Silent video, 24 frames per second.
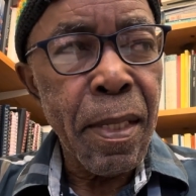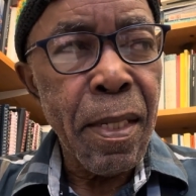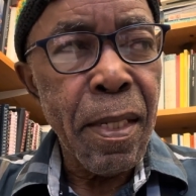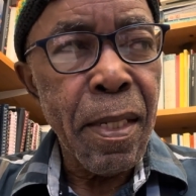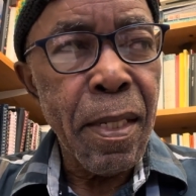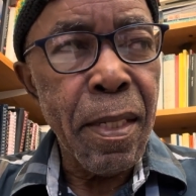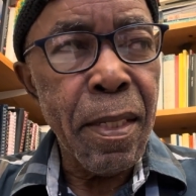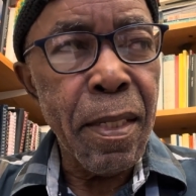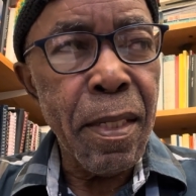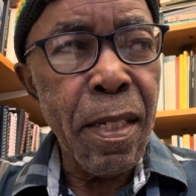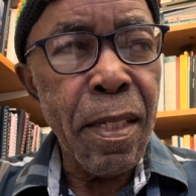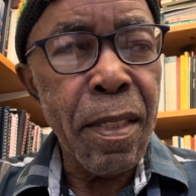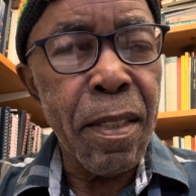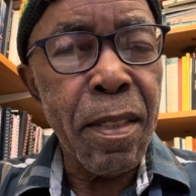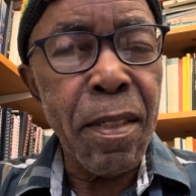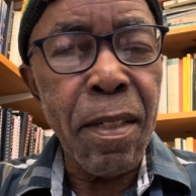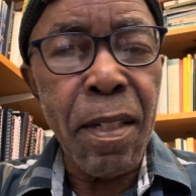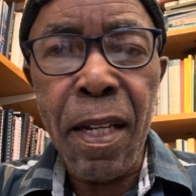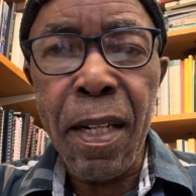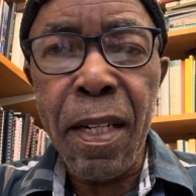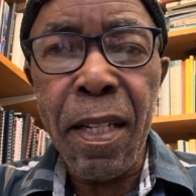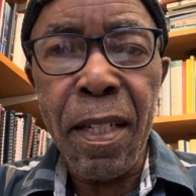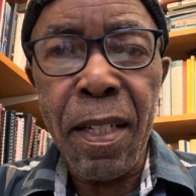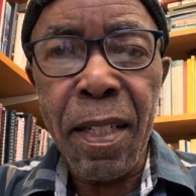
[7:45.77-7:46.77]
It
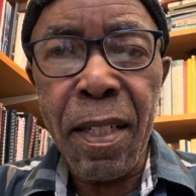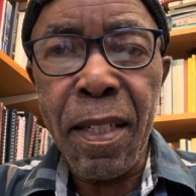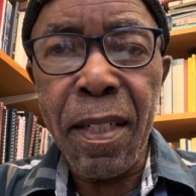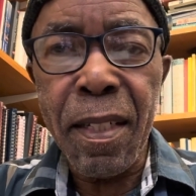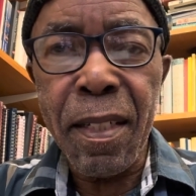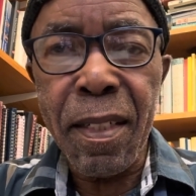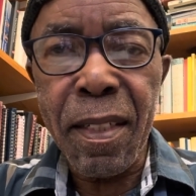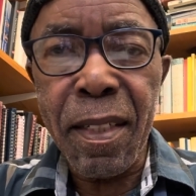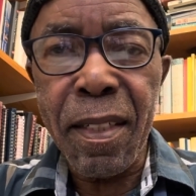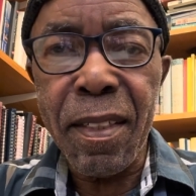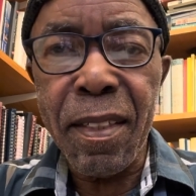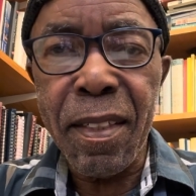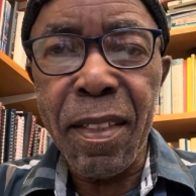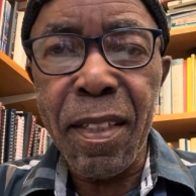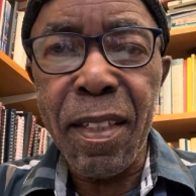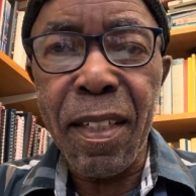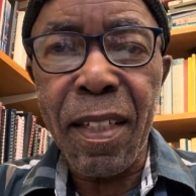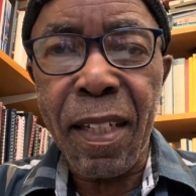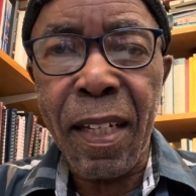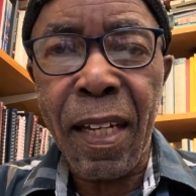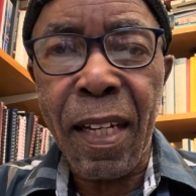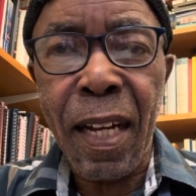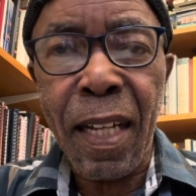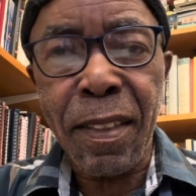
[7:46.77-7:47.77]
really
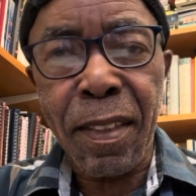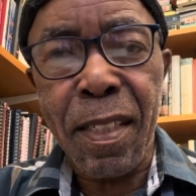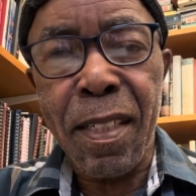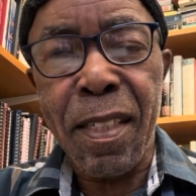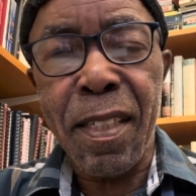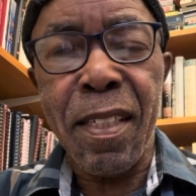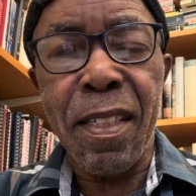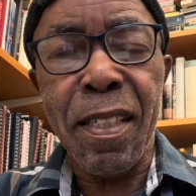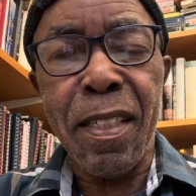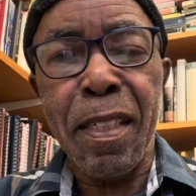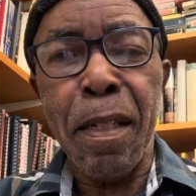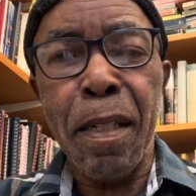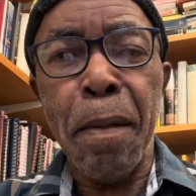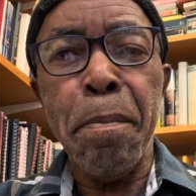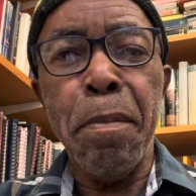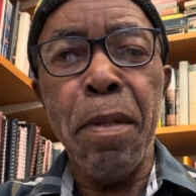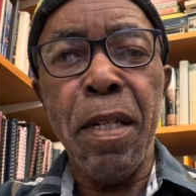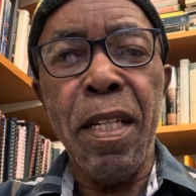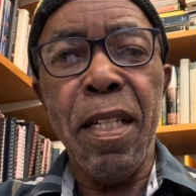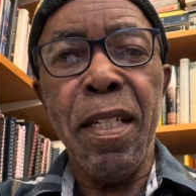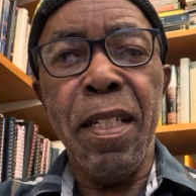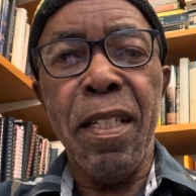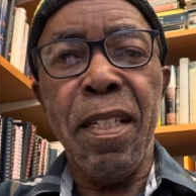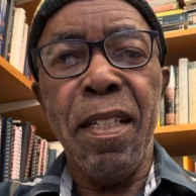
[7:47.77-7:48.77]
casts
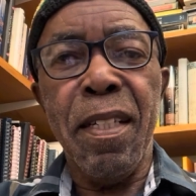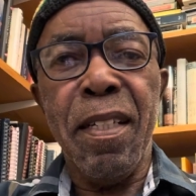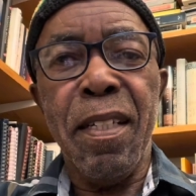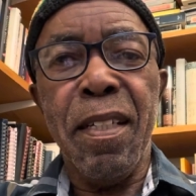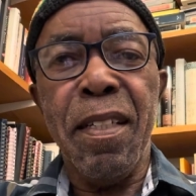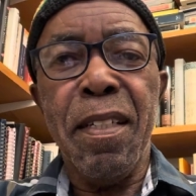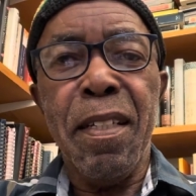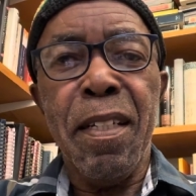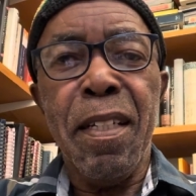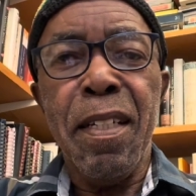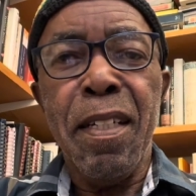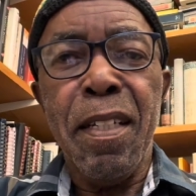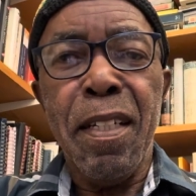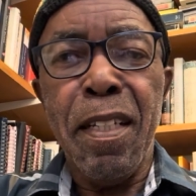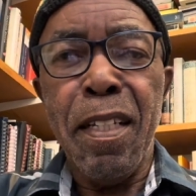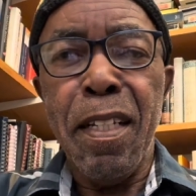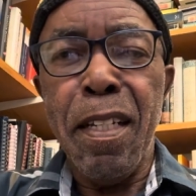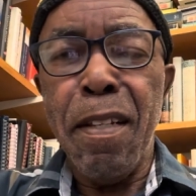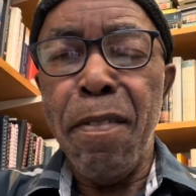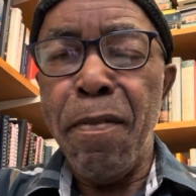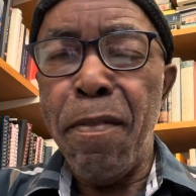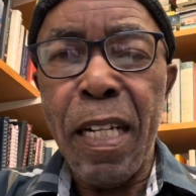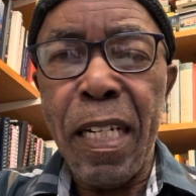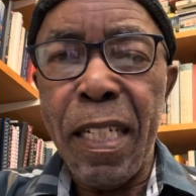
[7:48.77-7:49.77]
somebody in
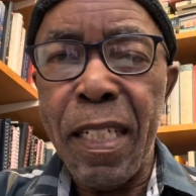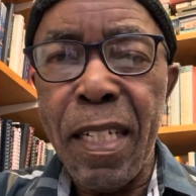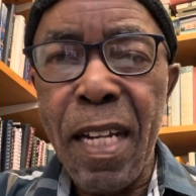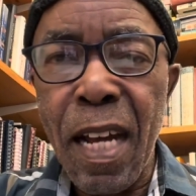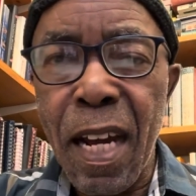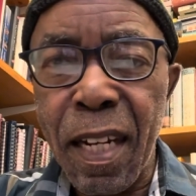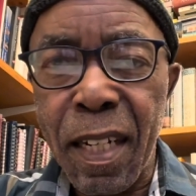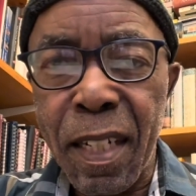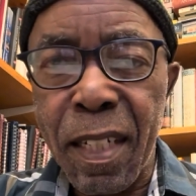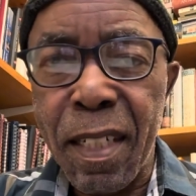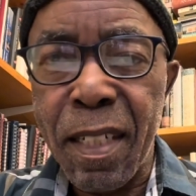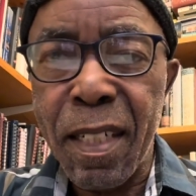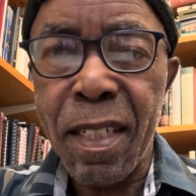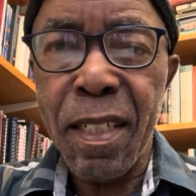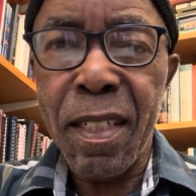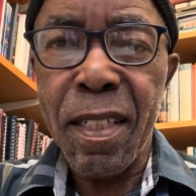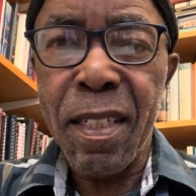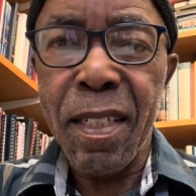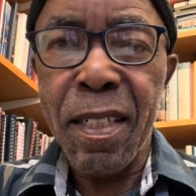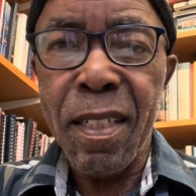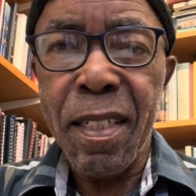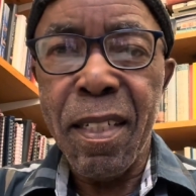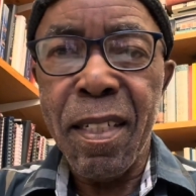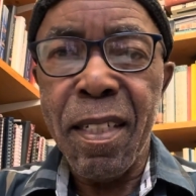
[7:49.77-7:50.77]
a very dark,
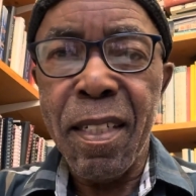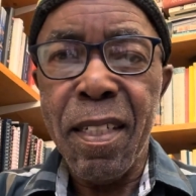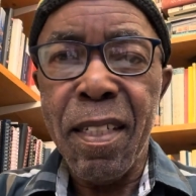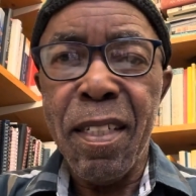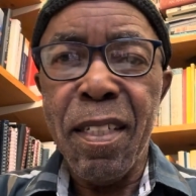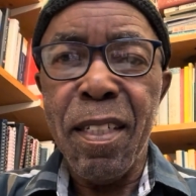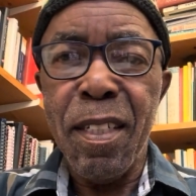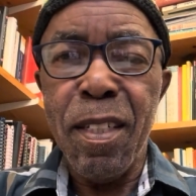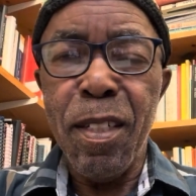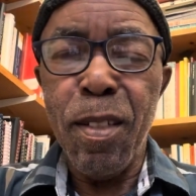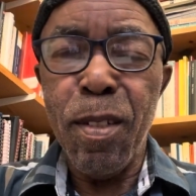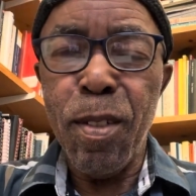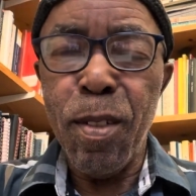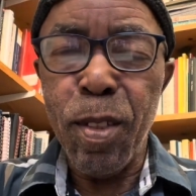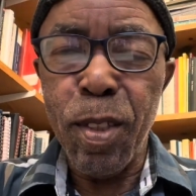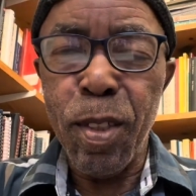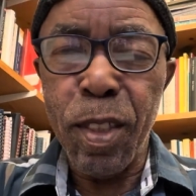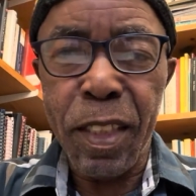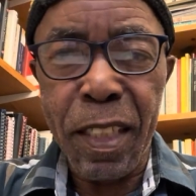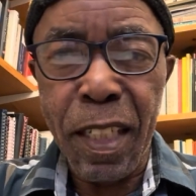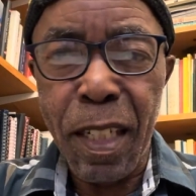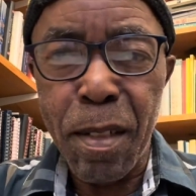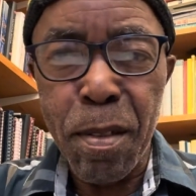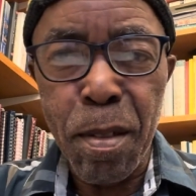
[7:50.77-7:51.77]

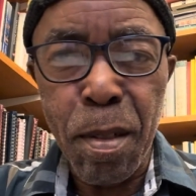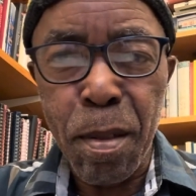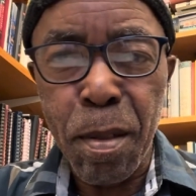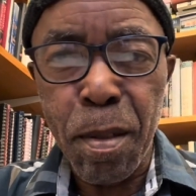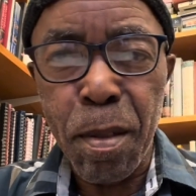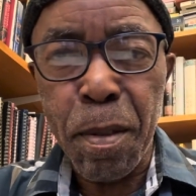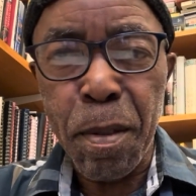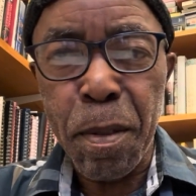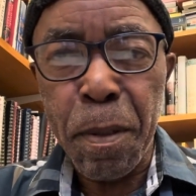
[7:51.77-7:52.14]
shadow.